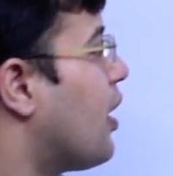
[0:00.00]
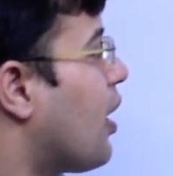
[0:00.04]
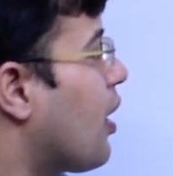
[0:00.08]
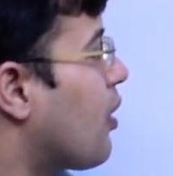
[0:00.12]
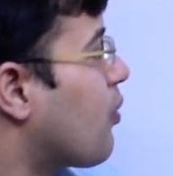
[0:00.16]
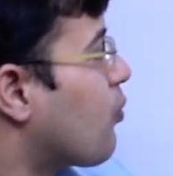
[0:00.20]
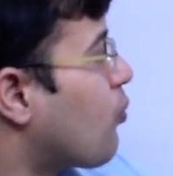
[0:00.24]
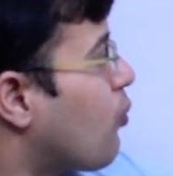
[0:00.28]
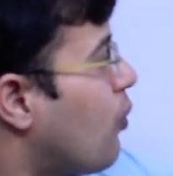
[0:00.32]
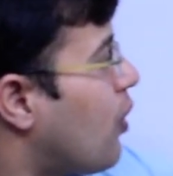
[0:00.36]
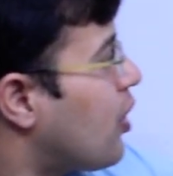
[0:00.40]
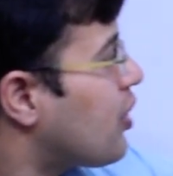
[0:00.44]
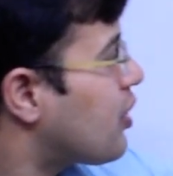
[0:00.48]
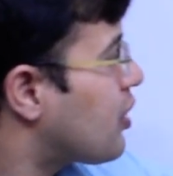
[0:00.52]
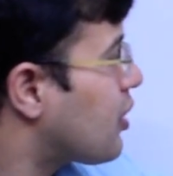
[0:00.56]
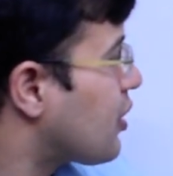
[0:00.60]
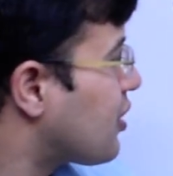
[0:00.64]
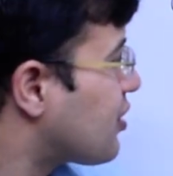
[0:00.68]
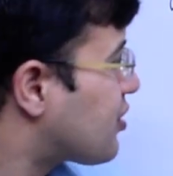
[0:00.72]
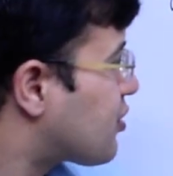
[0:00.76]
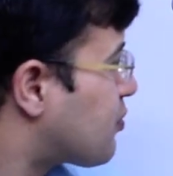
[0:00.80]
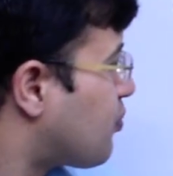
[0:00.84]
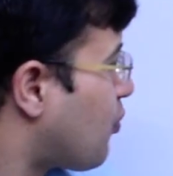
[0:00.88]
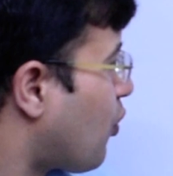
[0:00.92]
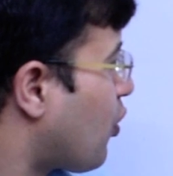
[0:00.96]
and 1
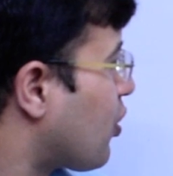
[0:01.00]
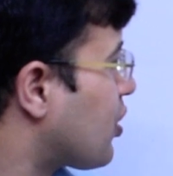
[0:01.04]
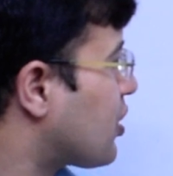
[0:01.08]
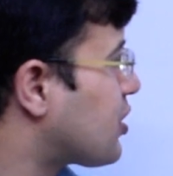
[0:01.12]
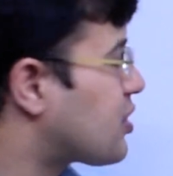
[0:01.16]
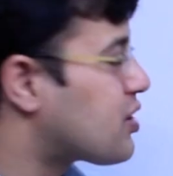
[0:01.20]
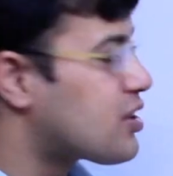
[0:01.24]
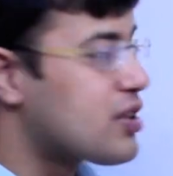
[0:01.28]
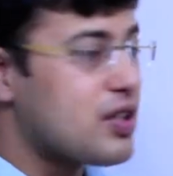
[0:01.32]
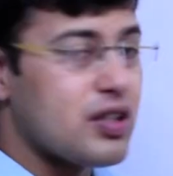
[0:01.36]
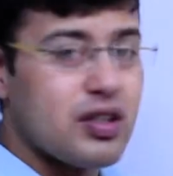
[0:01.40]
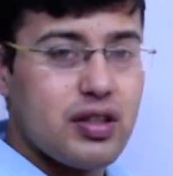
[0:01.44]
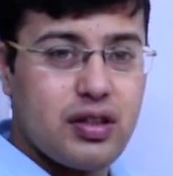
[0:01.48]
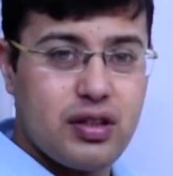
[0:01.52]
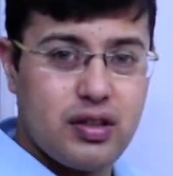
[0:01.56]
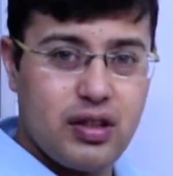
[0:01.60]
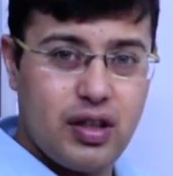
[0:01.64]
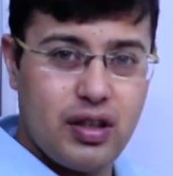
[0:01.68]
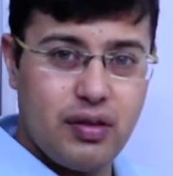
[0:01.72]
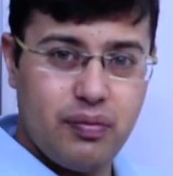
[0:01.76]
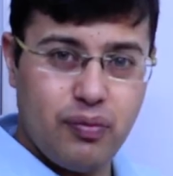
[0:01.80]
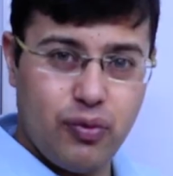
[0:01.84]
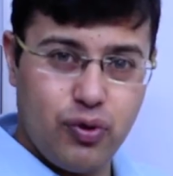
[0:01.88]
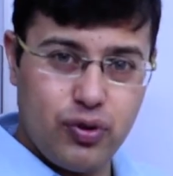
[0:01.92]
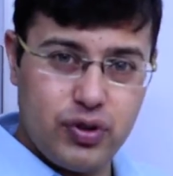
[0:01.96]
is smallest
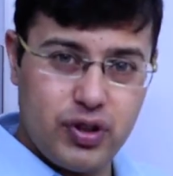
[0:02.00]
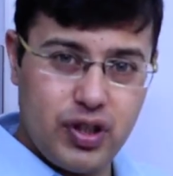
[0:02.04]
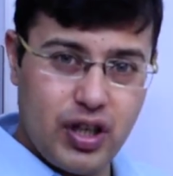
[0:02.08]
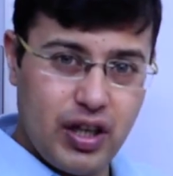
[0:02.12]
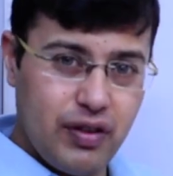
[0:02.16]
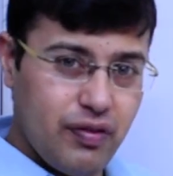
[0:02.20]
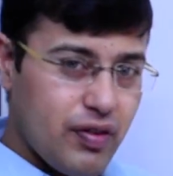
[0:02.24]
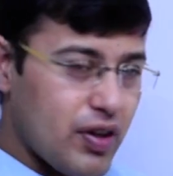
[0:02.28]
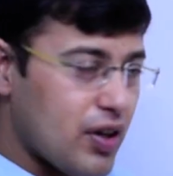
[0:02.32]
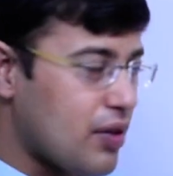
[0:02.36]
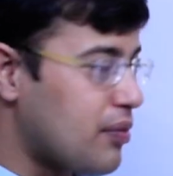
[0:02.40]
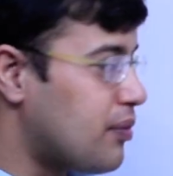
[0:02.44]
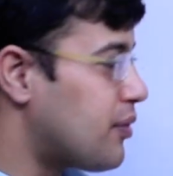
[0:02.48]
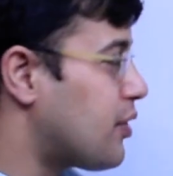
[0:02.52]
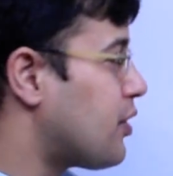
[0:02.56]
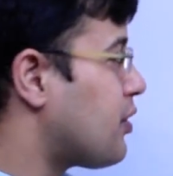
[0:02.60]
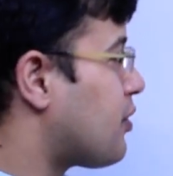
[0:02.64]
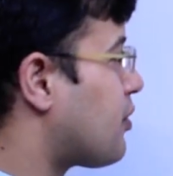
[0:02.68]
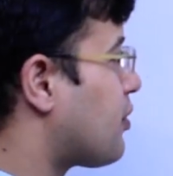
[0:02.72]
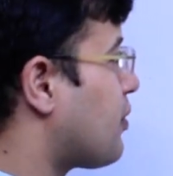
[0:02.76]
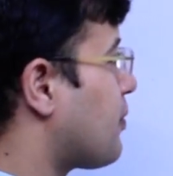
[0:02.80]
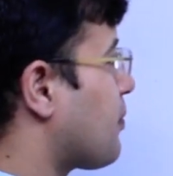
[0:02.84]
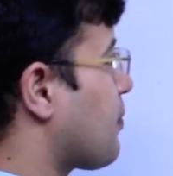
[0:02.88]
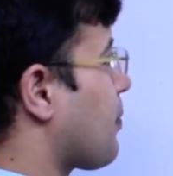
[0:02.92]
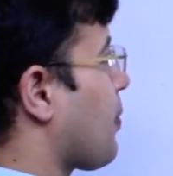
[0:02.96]
than both the given
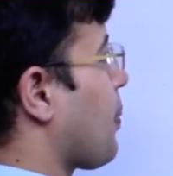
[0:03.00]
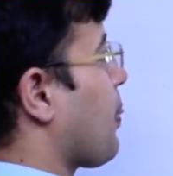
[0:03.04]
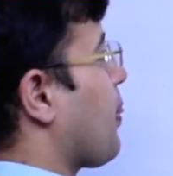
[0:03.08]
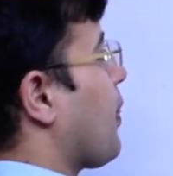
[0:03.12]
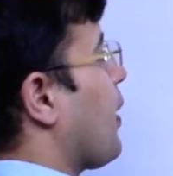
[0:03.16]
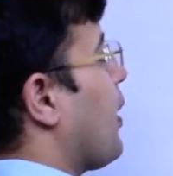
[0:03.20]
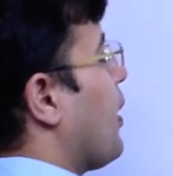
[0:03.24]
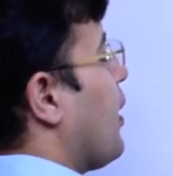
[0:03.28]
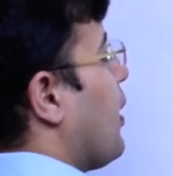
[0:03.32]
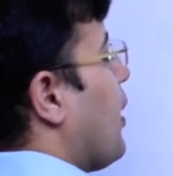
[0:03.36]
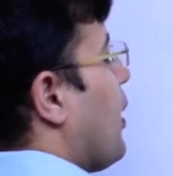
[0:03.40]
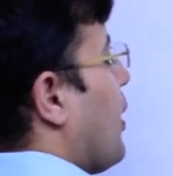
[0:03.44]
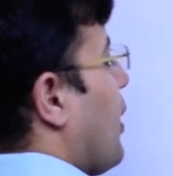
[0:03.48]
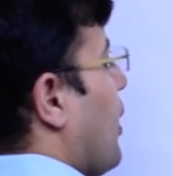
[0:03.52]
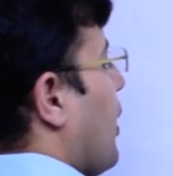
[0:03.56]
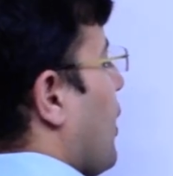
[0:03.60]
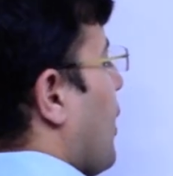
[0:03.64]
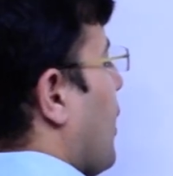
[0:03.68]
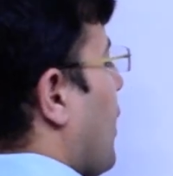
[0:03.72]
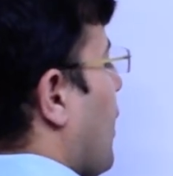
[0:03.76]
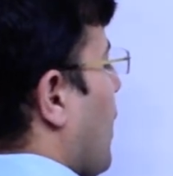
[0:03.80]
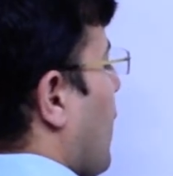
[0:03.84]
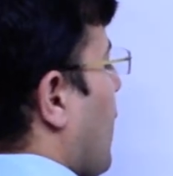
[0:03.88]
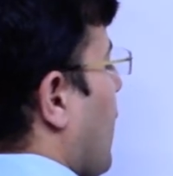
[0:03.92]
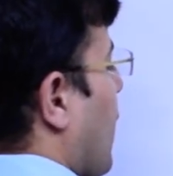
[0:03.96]
numbers.
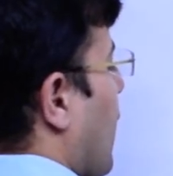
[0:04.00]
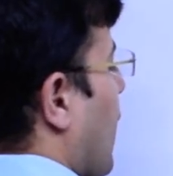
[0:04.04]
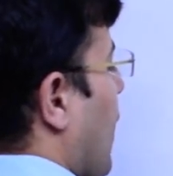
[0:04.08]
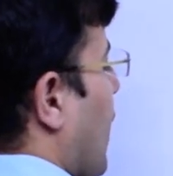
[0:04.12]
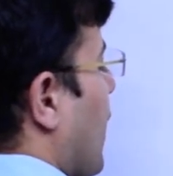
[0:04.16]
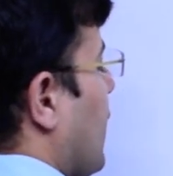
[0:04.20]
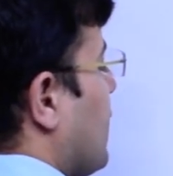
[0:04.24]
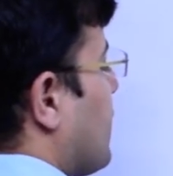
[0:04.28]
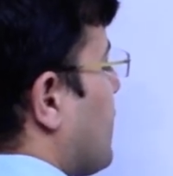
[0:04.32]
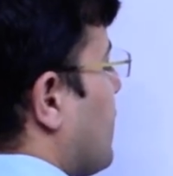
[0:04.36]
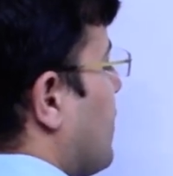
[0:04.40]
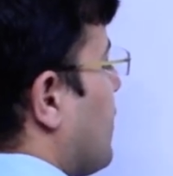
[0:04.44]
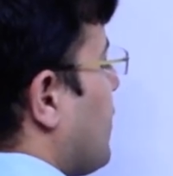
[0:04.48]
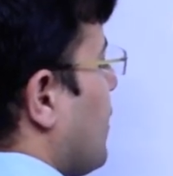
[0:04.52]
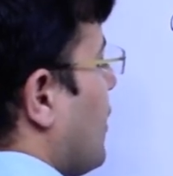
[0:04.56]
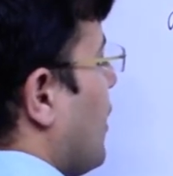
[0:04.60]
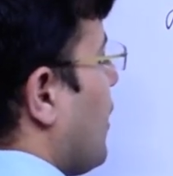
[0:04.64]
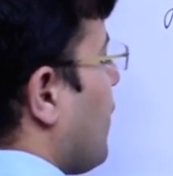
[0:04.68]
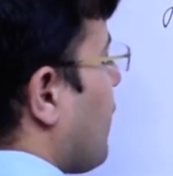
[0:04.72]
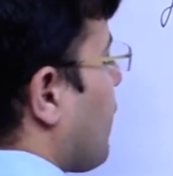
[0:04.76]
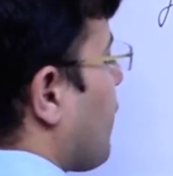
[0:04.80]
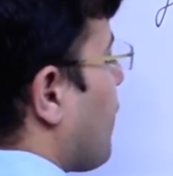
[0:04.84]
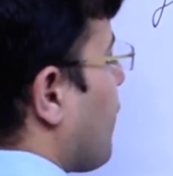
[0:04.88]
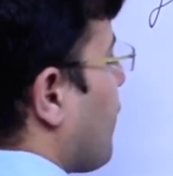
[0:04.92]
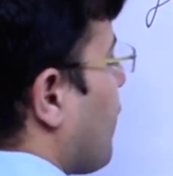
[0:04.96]

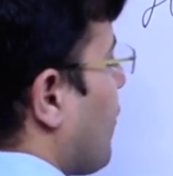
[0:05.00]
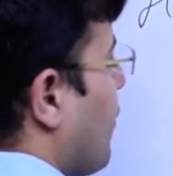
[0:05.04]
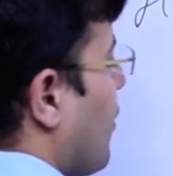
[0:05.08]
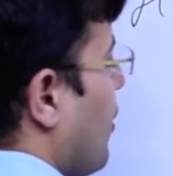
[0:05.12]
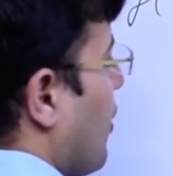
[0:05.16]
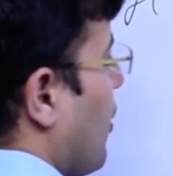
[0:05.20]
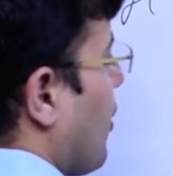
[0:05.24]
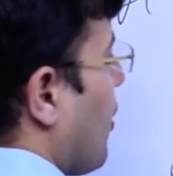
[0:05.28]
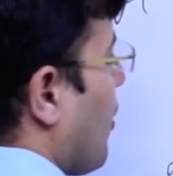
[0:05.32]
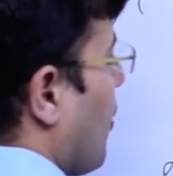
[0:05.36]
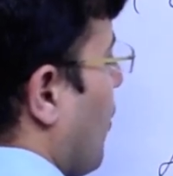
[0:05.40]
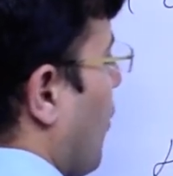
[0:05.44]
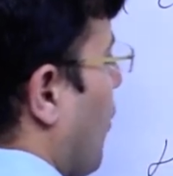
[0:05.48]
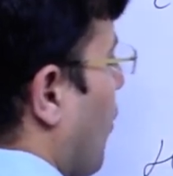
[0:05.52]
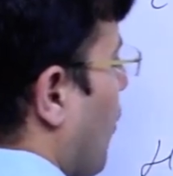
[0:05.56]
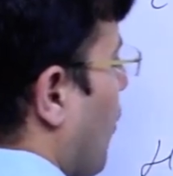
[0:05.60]
HCF